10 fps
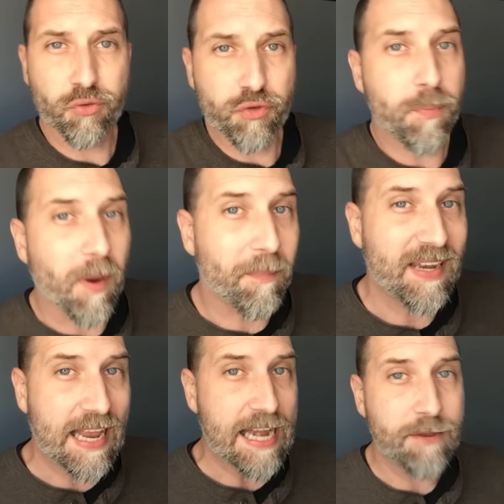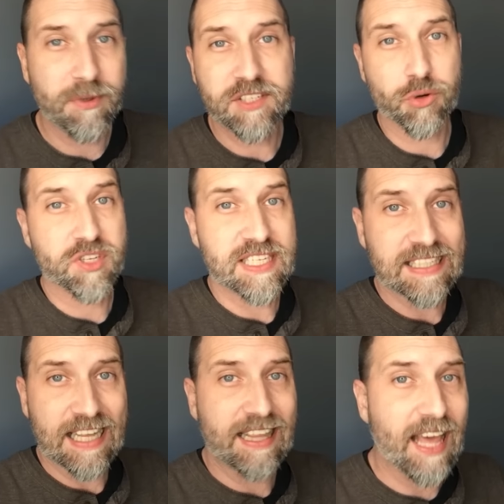if you bump into any resources
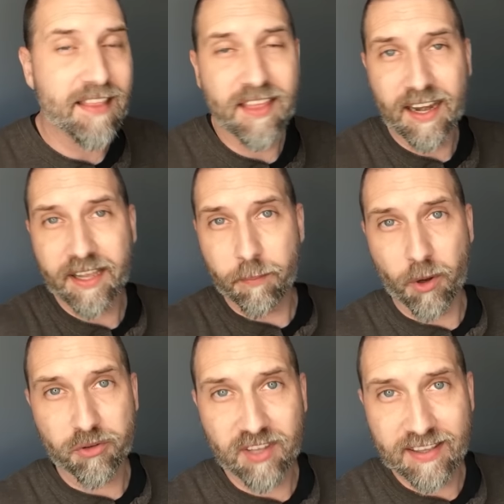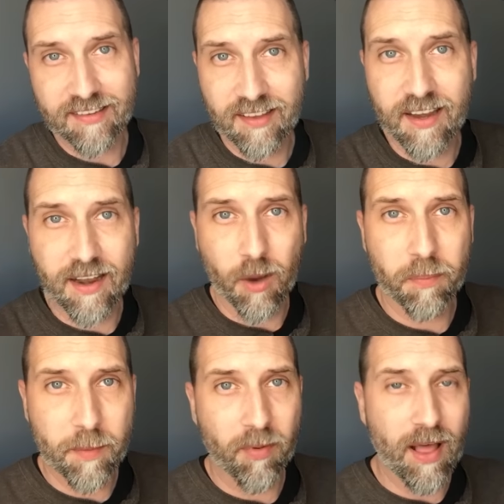like that that I can post on the site and help
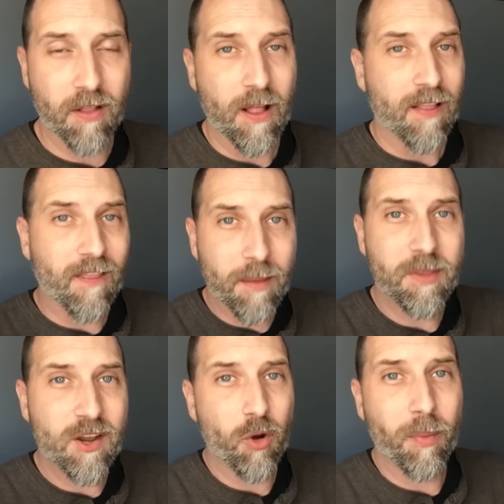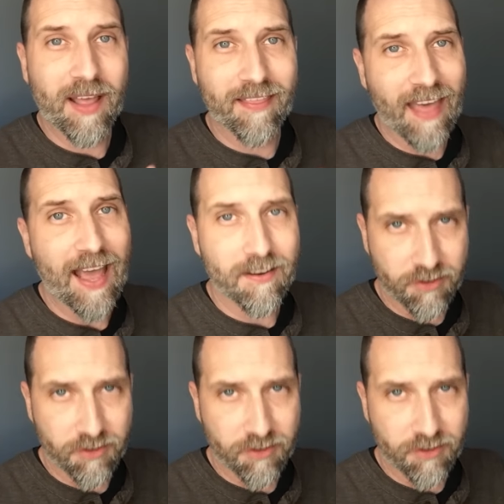people out, let me know about that